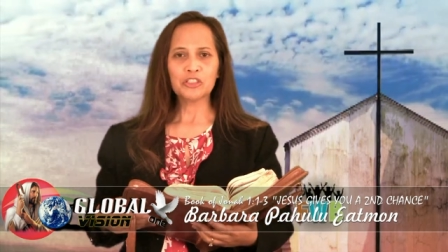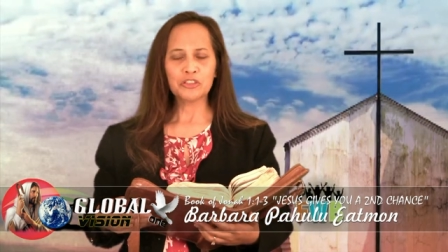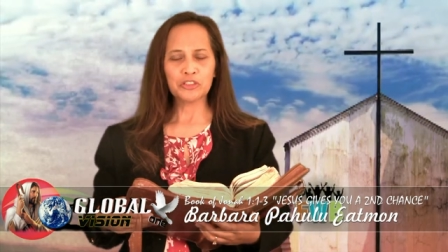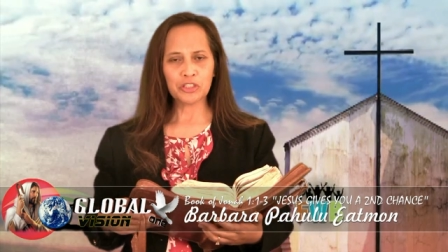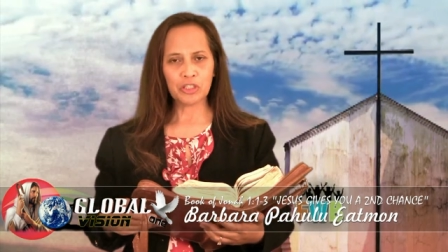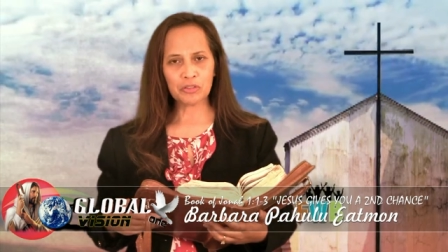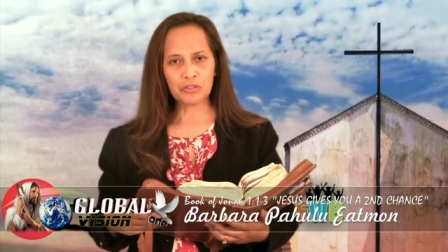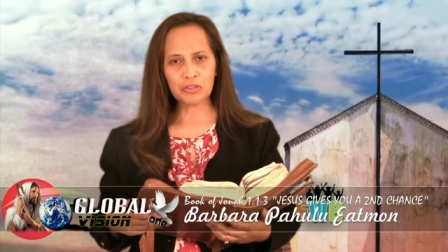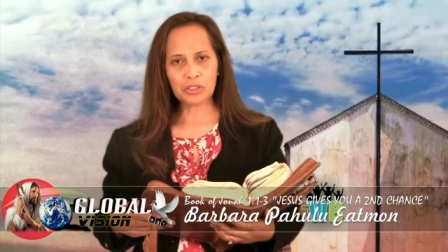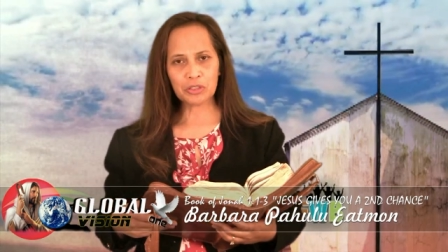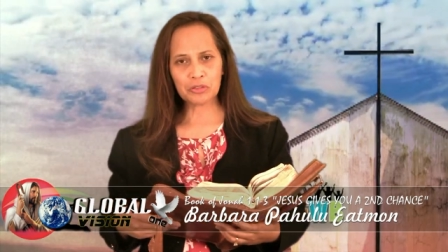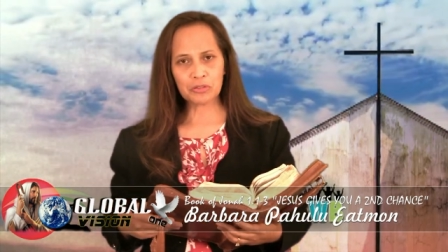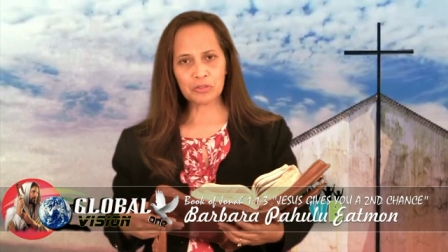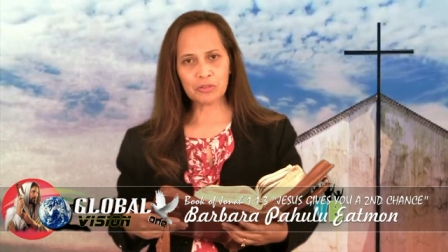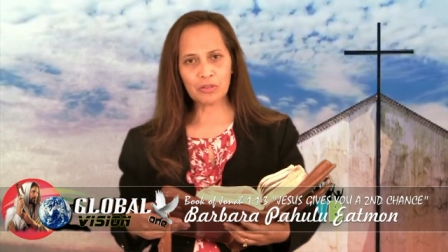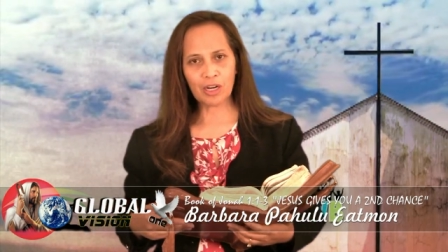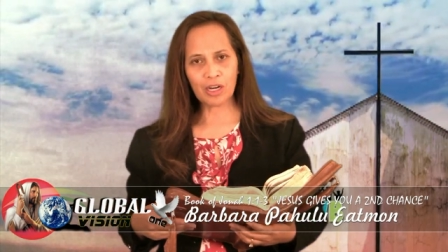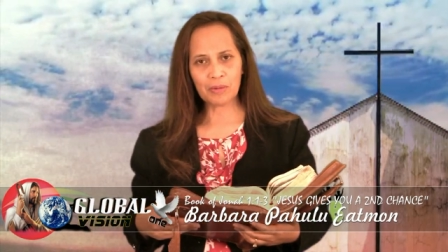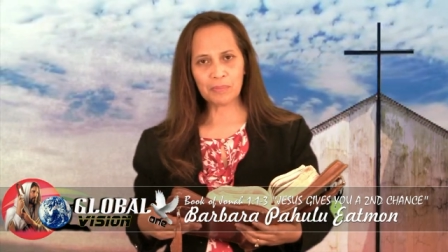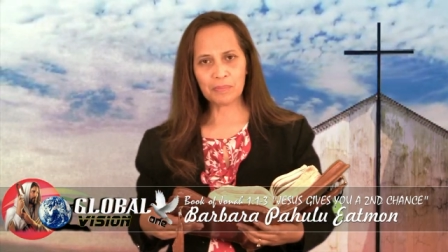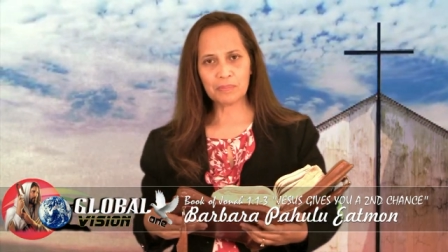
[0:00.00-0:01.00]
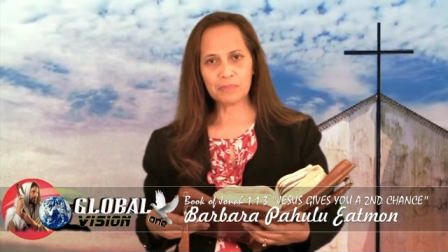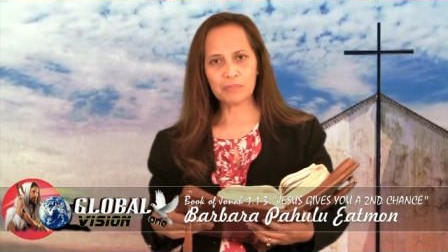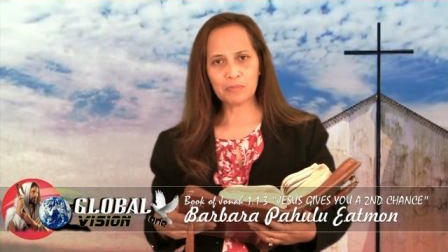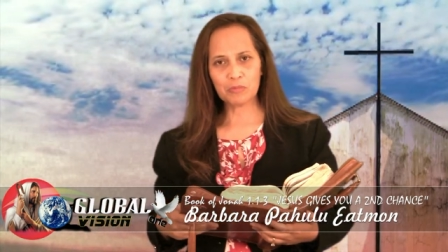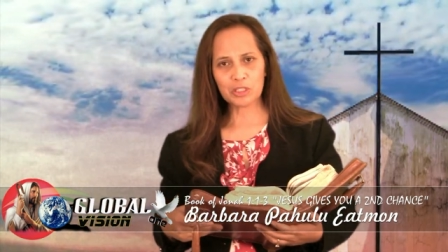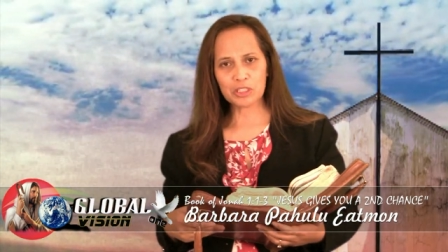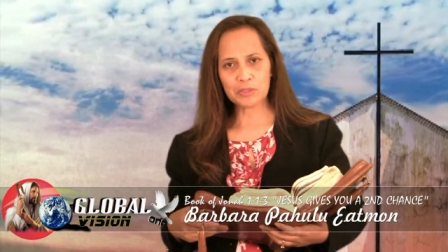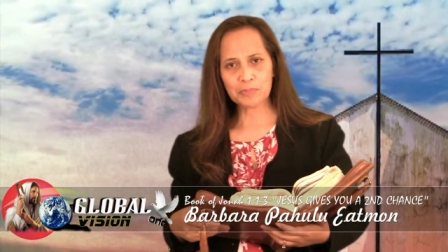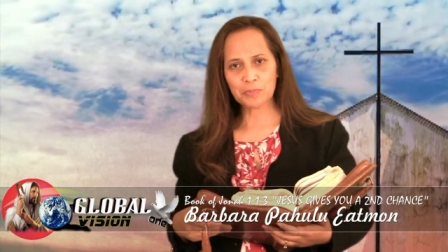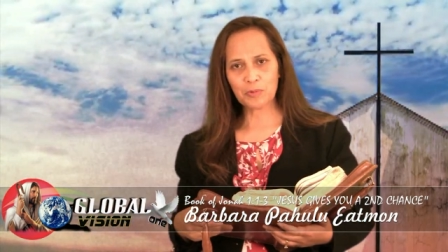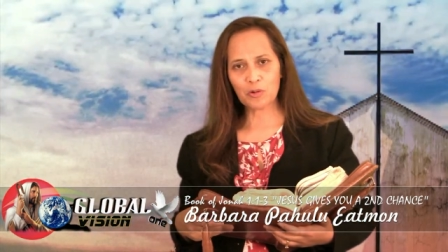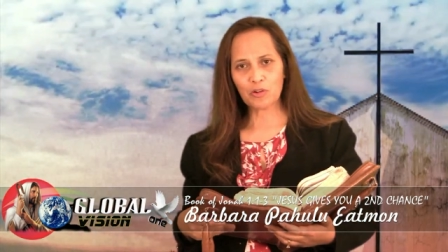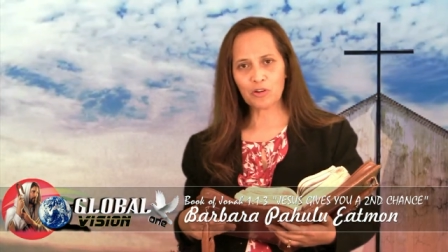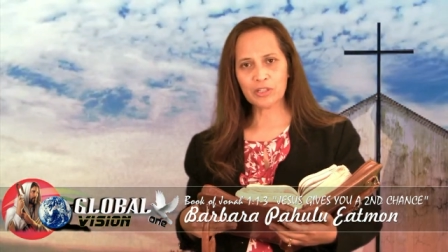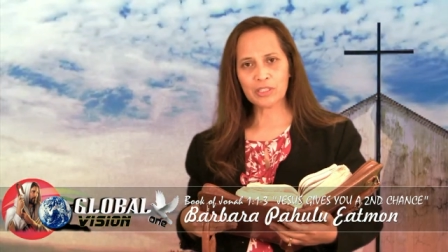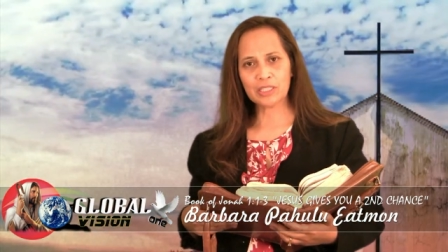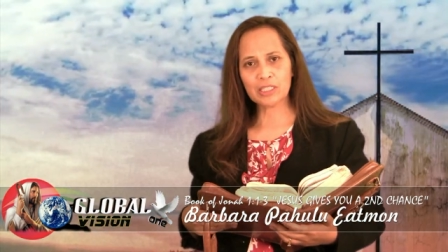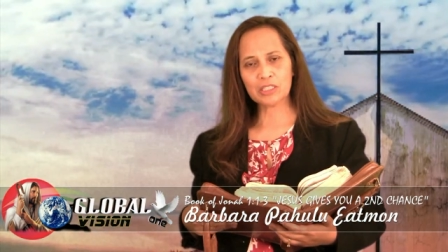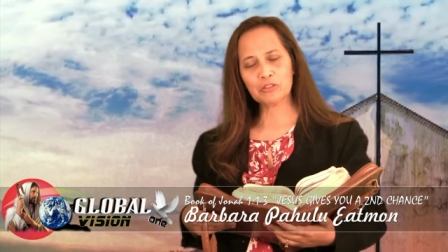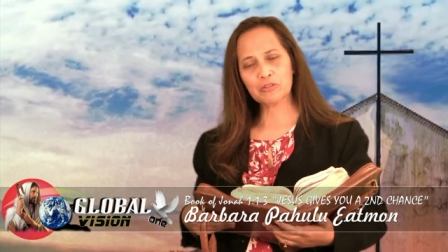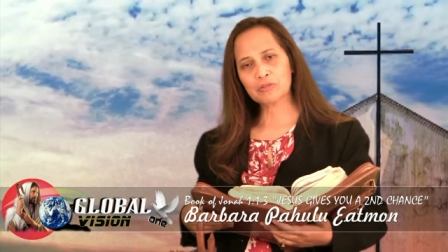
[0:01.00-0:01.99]
Jonah grew up, was
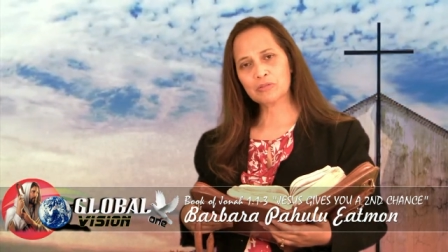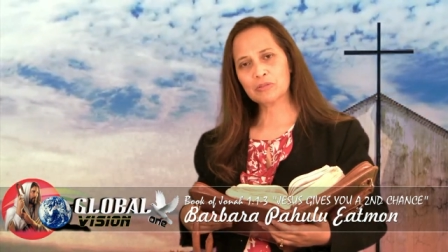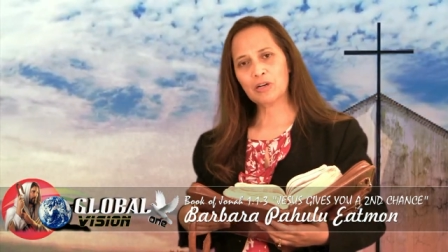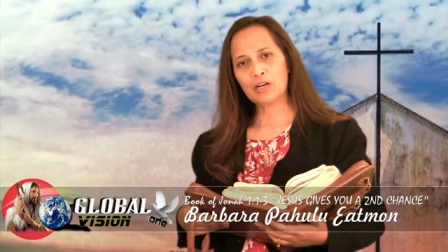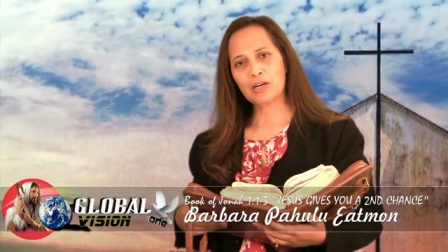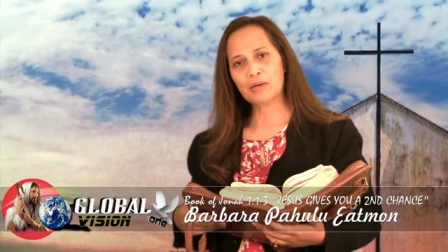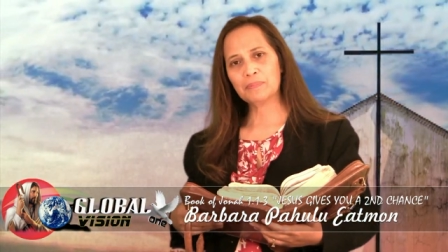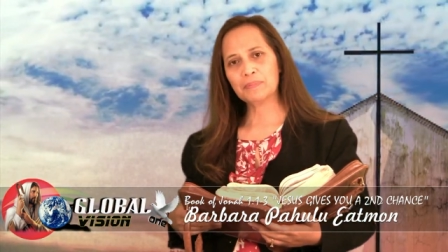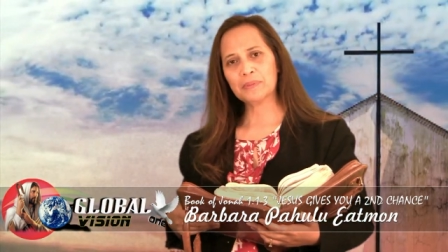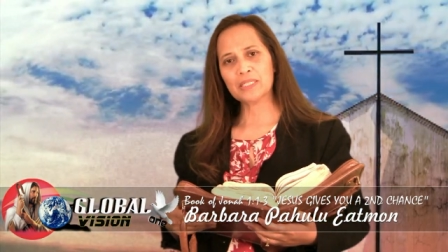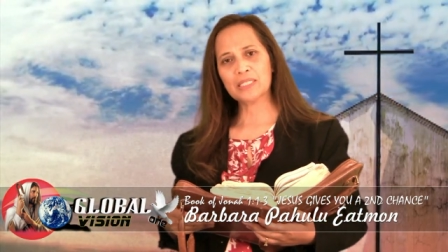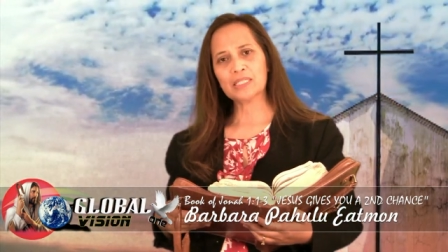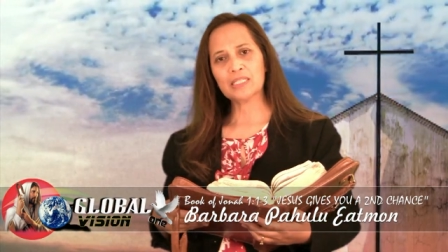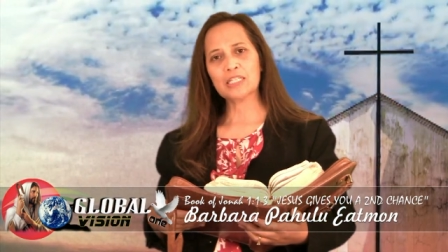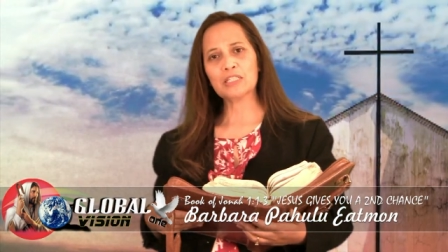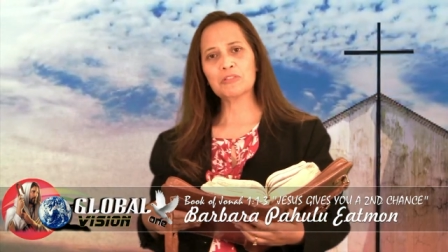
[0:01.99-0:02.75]
born and grew up